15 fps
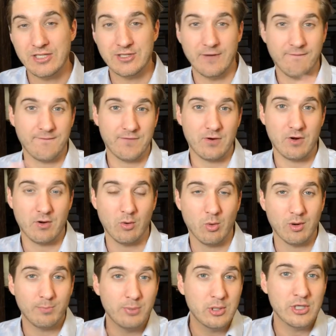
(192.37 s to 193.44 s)
defer
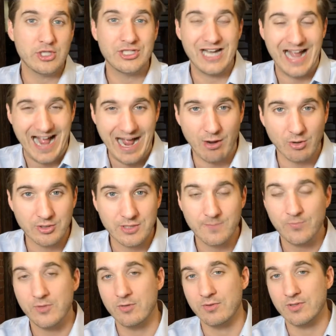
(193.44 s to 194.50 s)
or push out
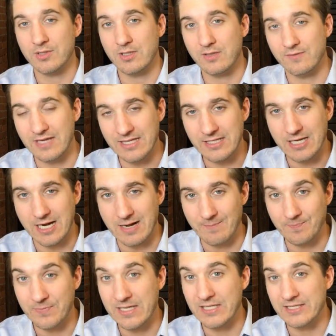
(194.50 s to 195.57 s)
your receipt of
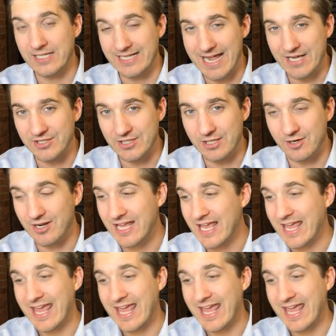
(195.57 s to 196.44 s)
income into next year?